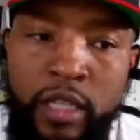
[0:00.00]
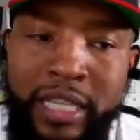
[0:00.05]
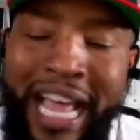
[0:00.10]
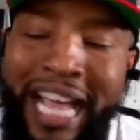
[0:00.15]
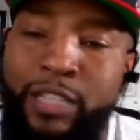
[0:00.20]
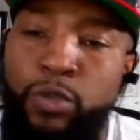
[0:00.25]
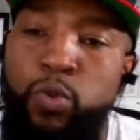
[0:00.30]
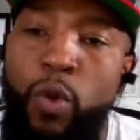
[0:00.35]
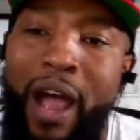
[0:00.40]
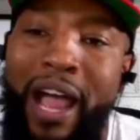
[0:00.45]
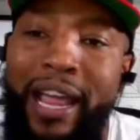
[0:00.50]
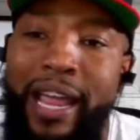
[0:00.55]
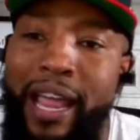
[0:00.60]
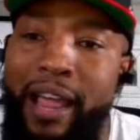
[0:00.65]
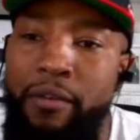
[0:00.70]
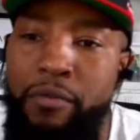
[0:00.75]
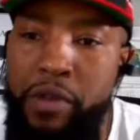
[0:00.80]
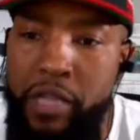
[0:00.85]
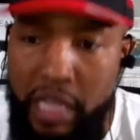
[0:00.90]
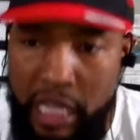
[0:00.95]
That's why
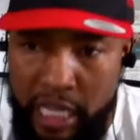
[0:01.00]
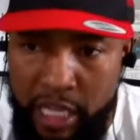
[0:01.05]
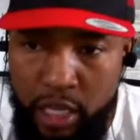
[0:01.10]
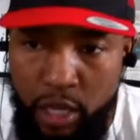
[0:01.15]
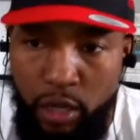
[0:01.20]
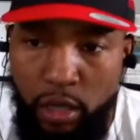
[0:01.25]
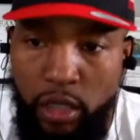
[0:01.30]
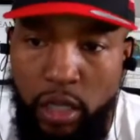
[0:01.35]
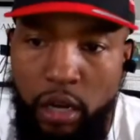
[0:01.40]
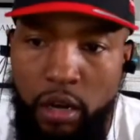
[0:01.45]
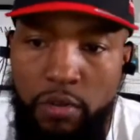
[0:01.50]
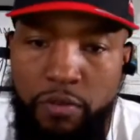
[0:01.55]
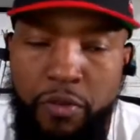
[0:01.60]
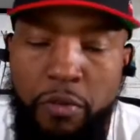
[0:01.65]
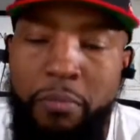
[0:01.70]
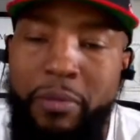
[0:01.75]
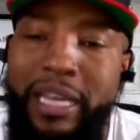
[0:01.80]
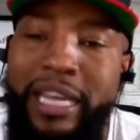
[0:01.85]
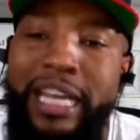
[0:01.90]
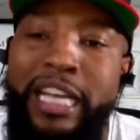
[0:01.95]
everything you'll learn
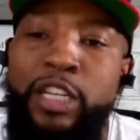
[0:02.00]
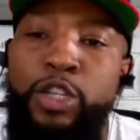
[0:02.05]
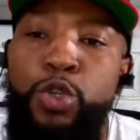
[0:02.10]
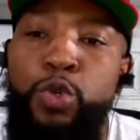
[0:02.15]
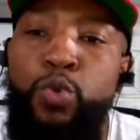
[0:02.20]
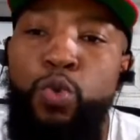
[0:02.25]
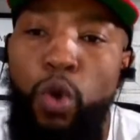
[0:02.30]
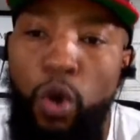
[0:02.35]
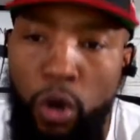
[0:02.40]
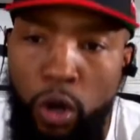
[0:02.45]
from me is you